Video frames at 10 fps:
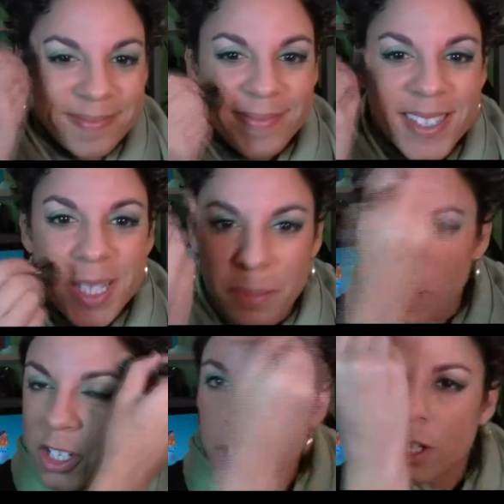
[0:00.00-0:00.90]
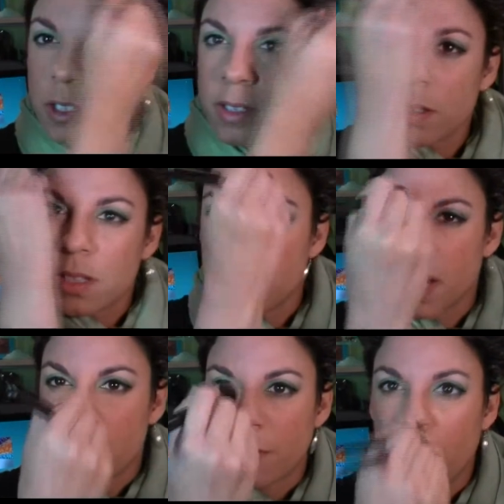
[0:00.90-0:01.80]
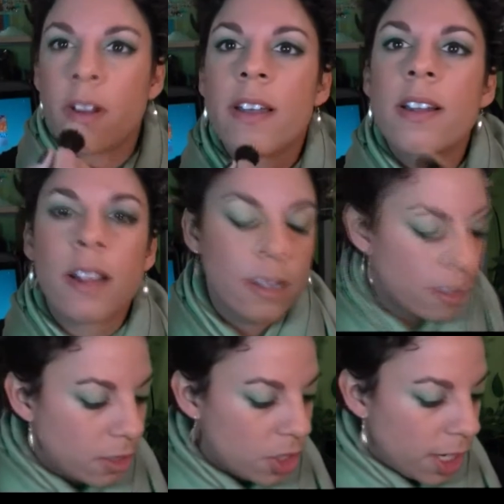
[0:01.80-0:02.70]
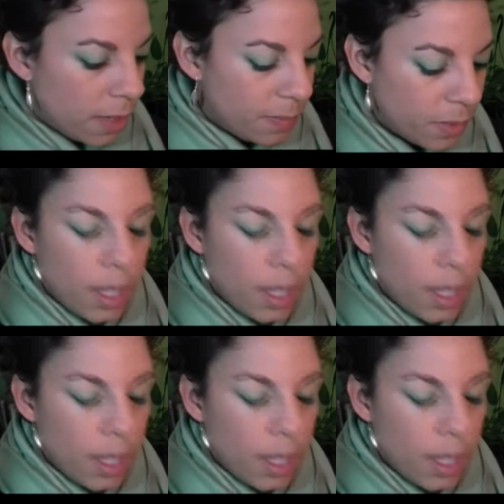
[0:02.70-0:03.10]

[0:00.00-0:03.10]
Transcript: That's the blusher. A little bit on the forehead and on the chin.